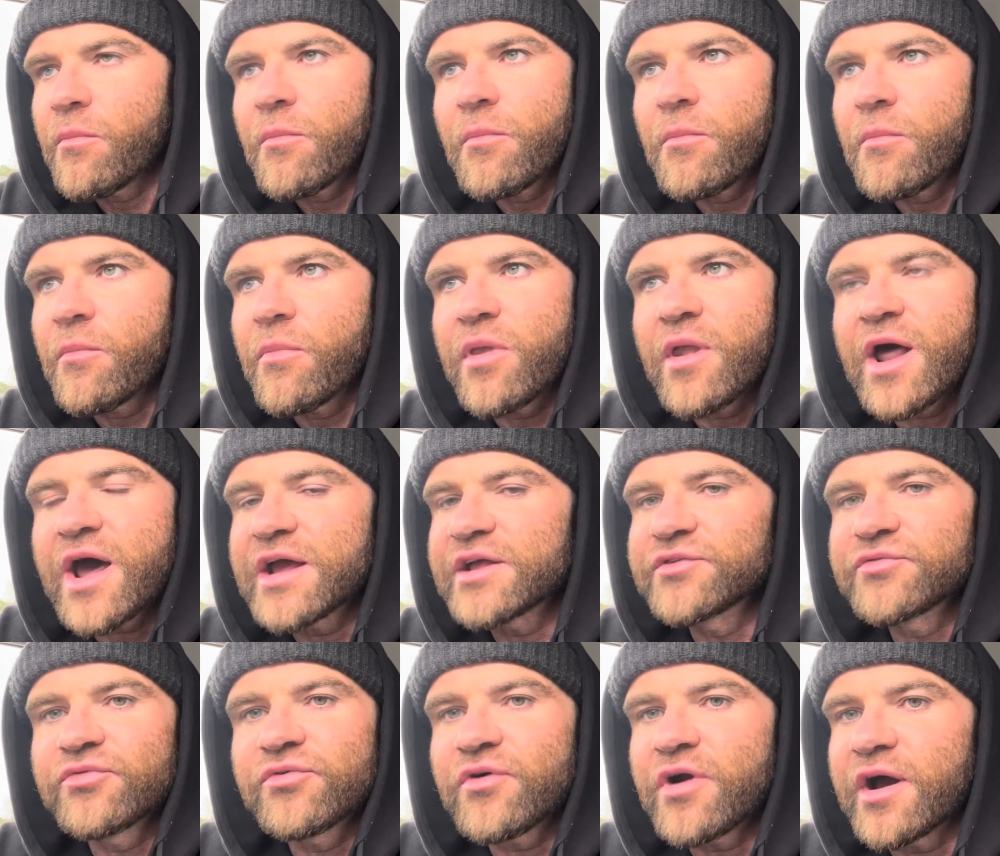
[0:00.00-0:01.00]
That is
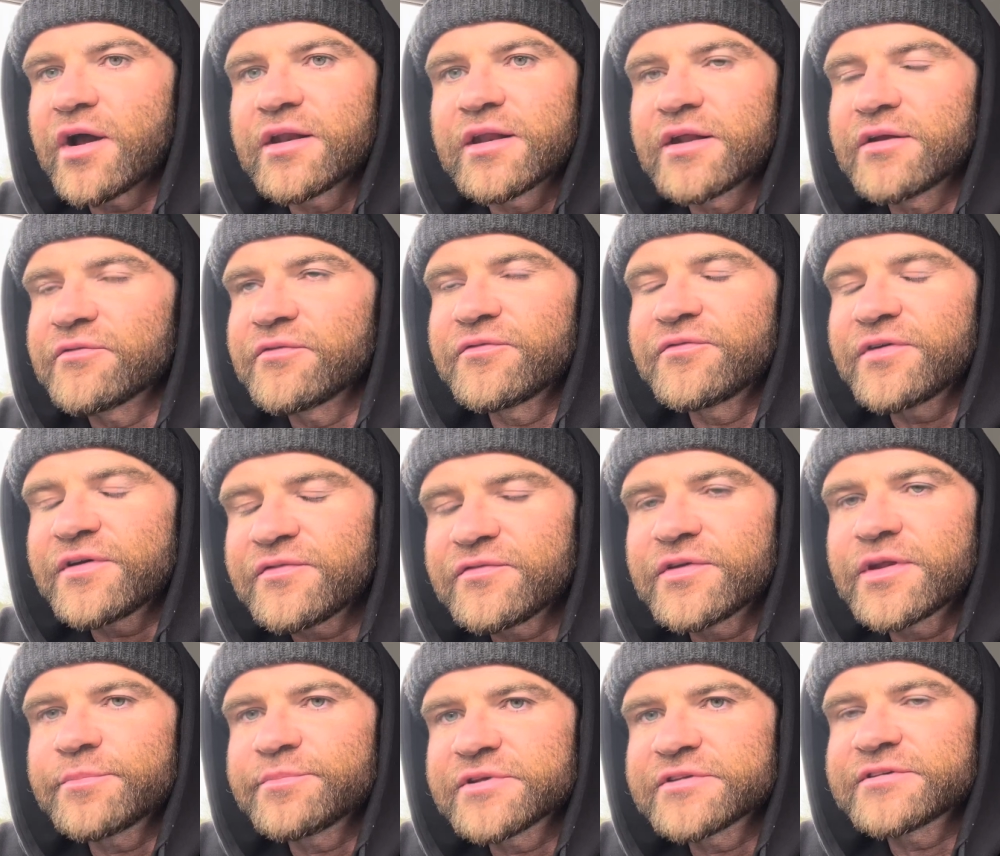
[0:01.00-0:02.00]
frightening.
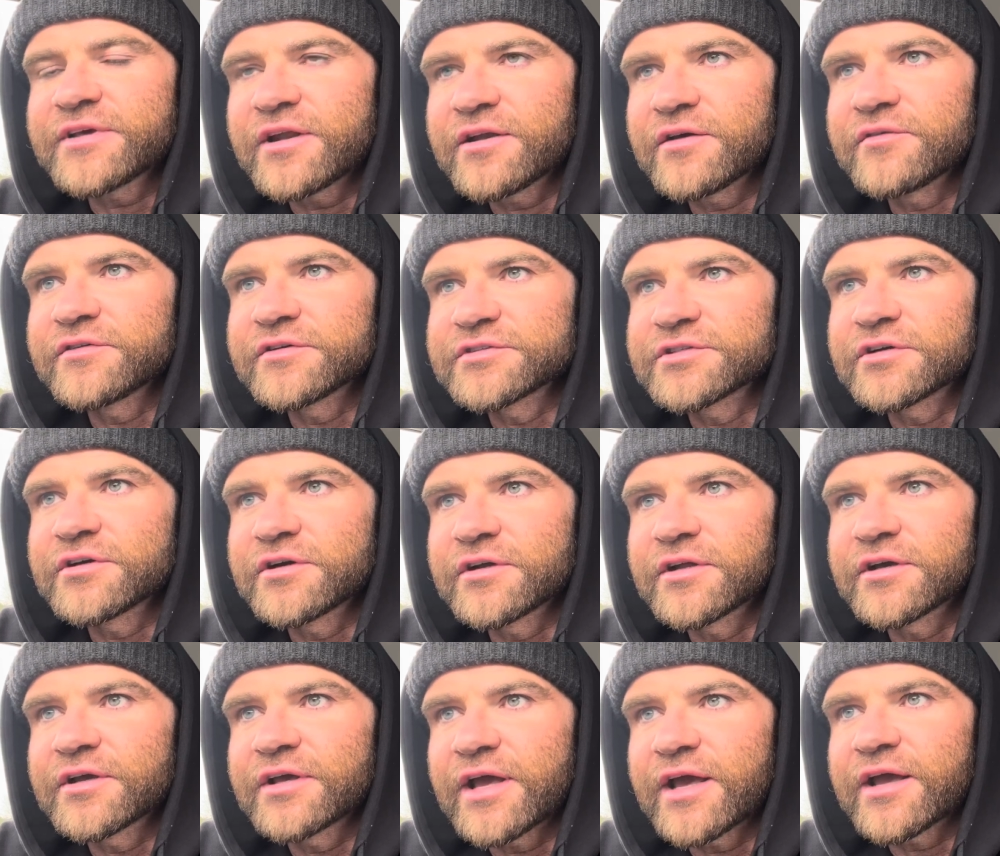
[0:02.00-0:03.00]
50% of us are going
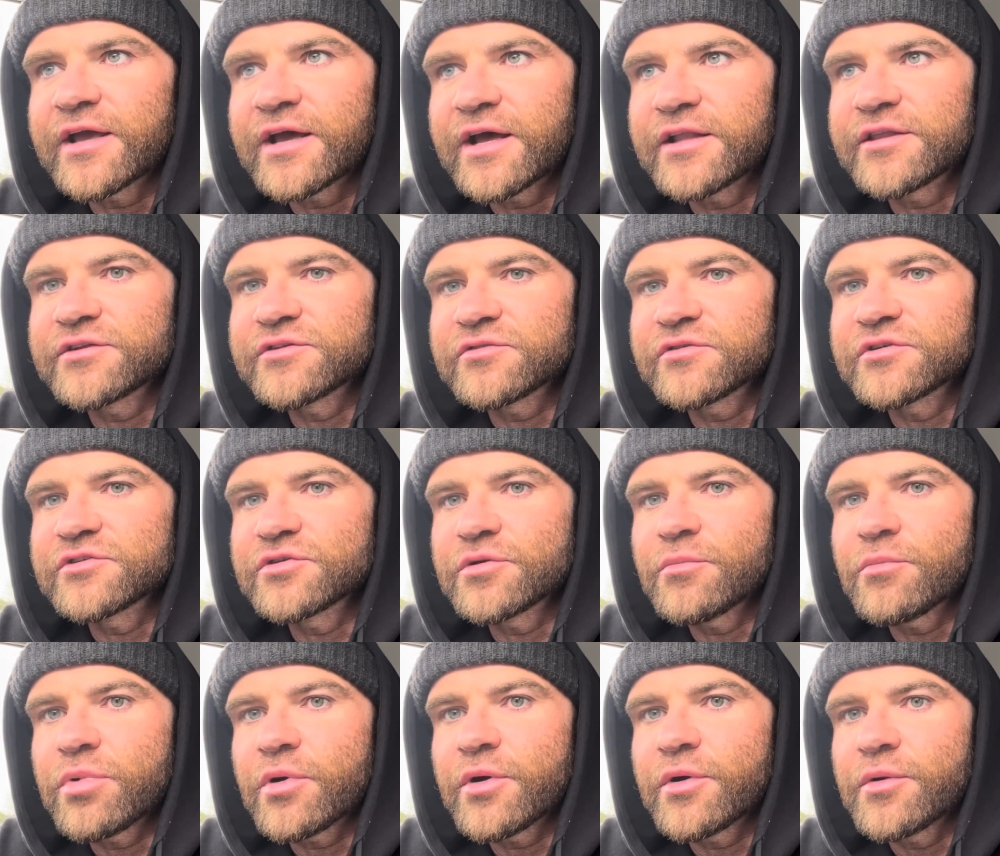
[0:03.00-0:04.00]
to get cancer at
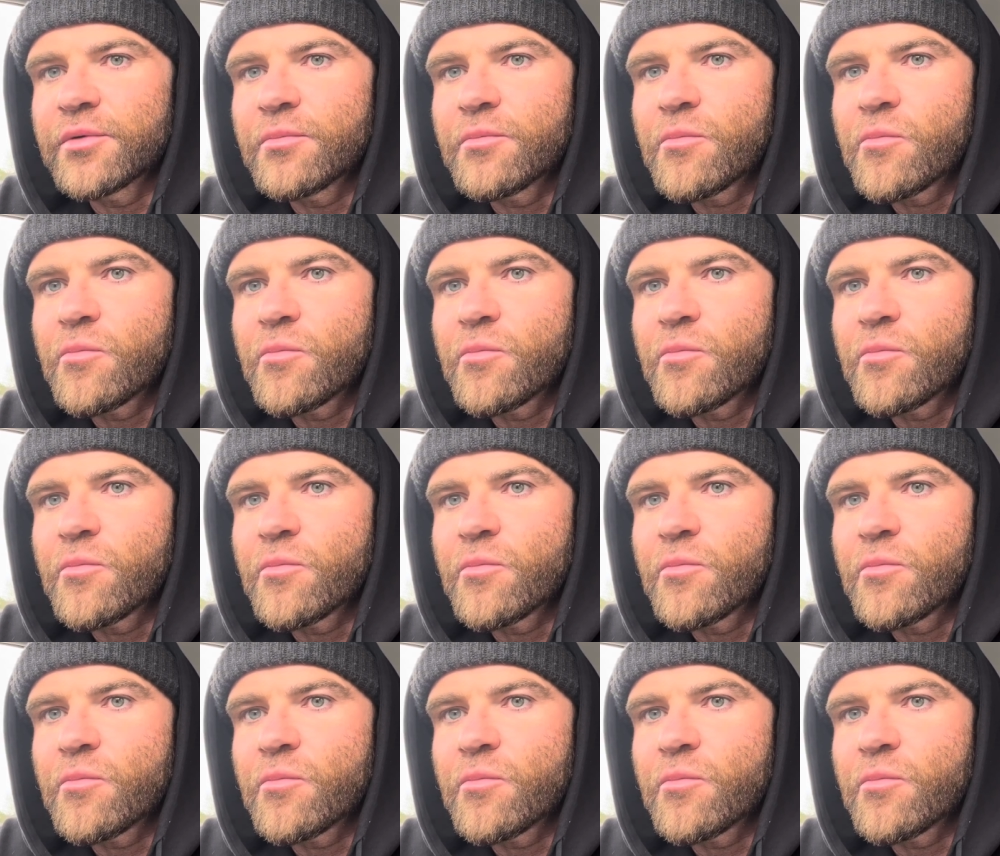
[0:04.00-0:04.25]
some point.